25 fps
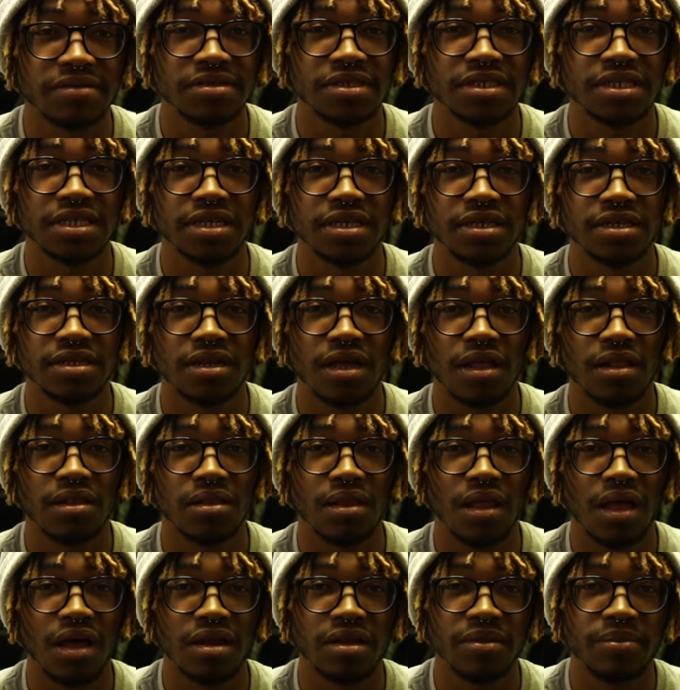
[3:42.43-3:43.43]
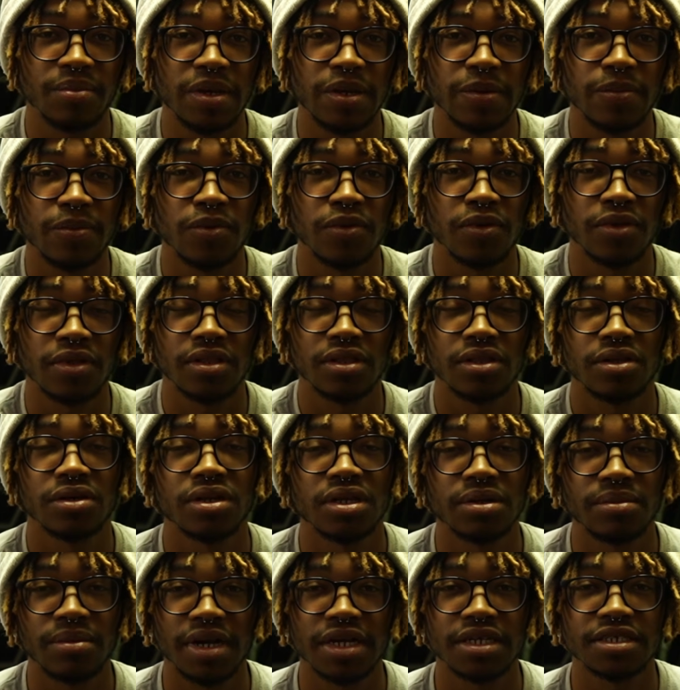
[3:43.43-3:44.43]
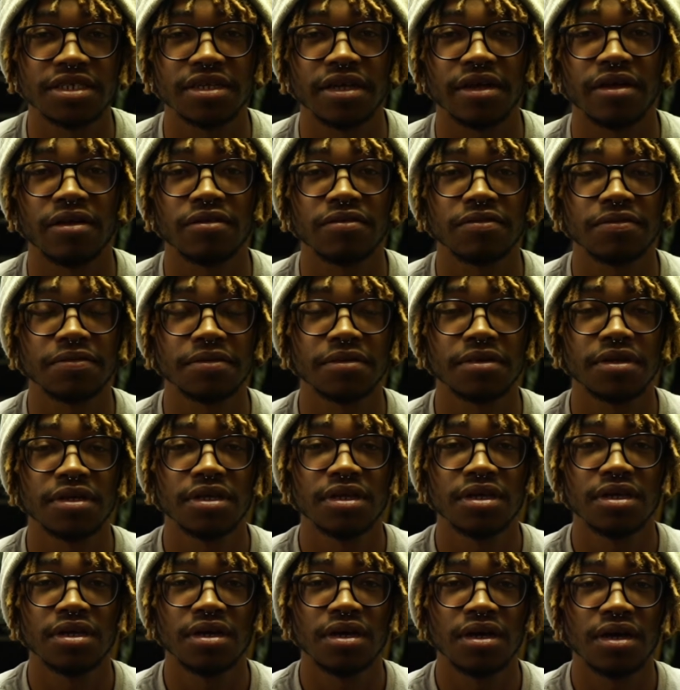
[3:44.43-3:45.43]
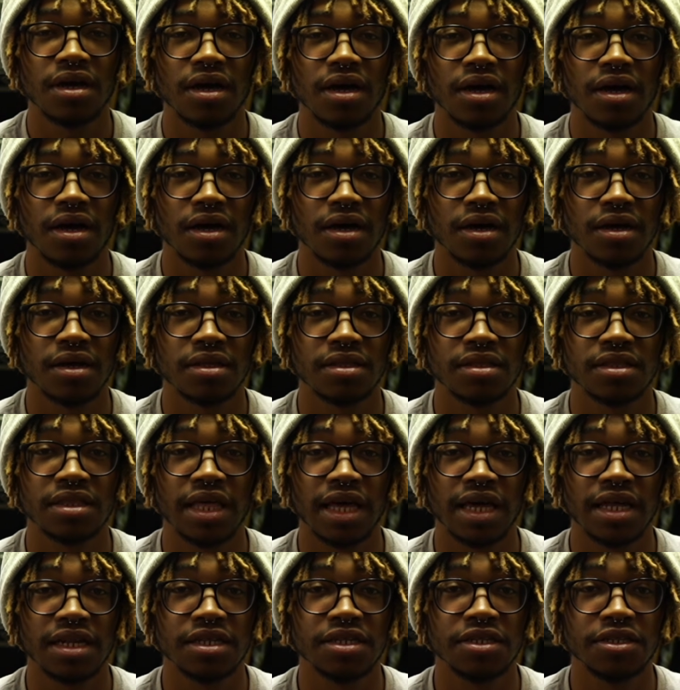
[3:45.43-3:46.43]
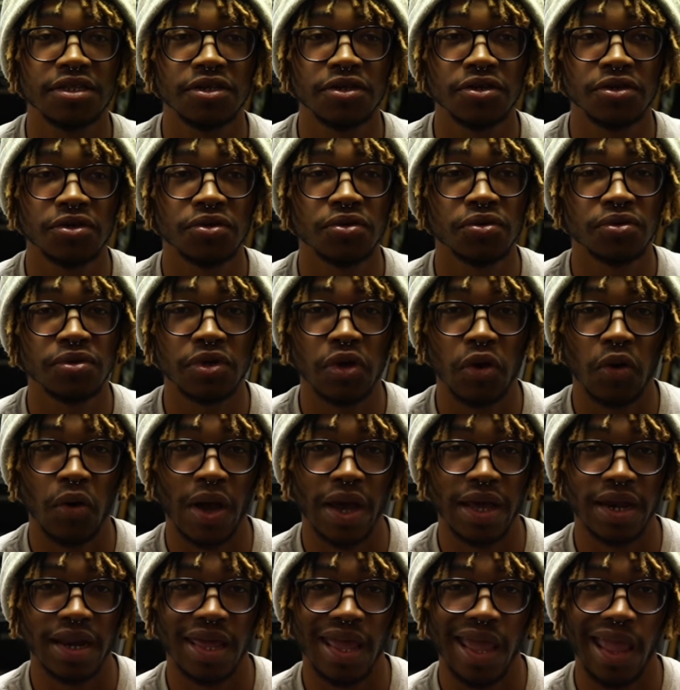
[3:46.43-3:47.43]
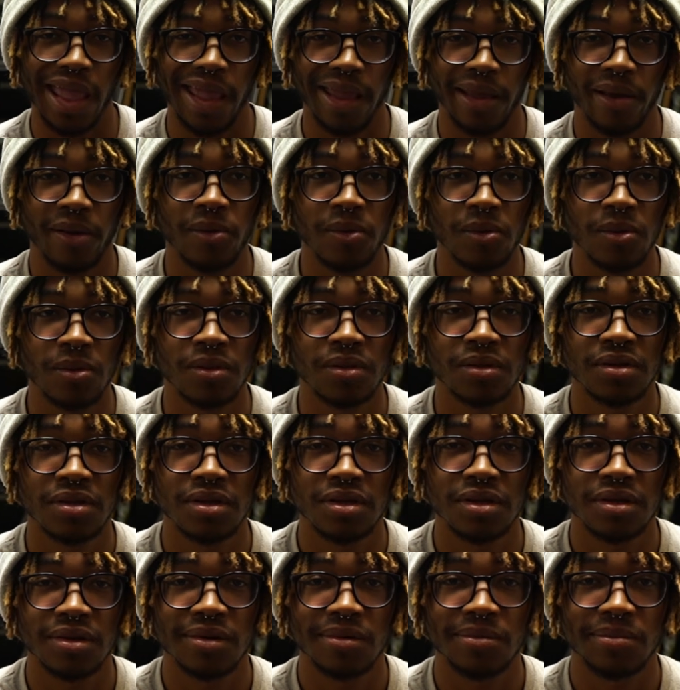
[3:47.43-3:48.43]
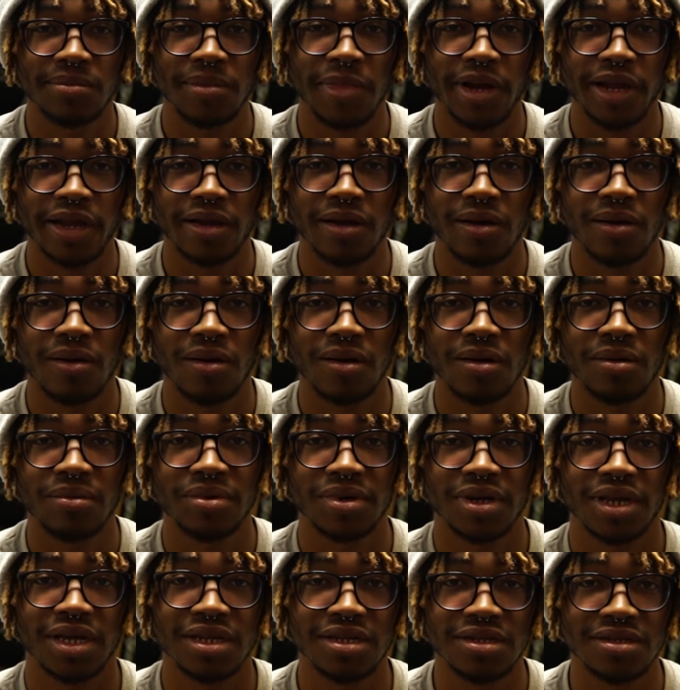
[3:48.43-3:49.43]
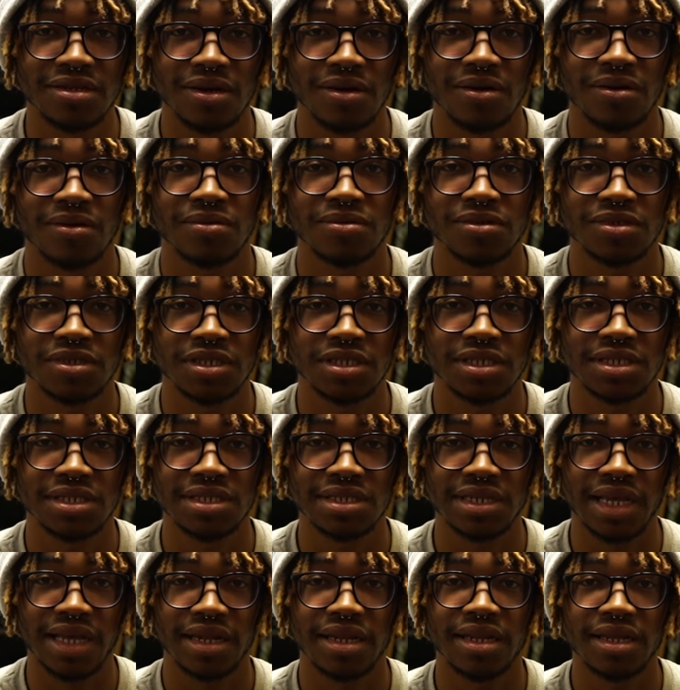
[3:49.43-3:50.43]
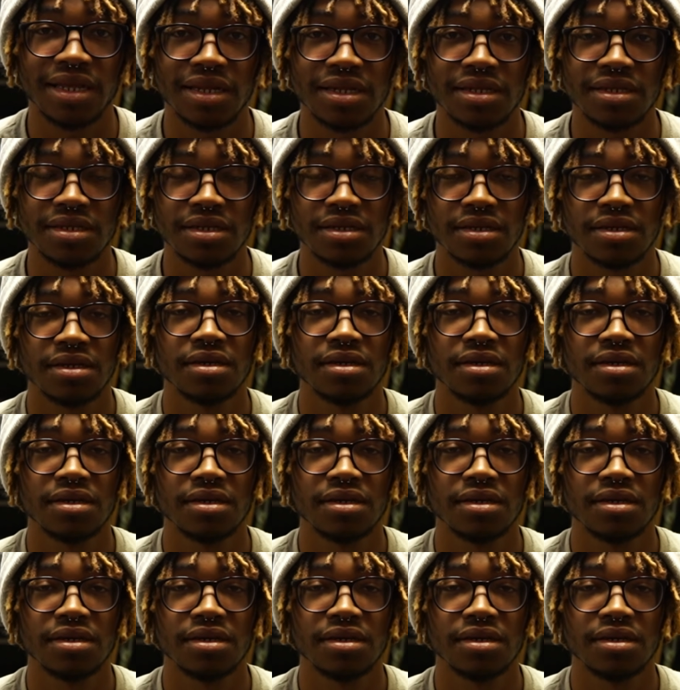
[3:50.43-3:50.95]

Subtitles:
seen a lot of people, including myself, that do know how to angle my car, but I don't send it.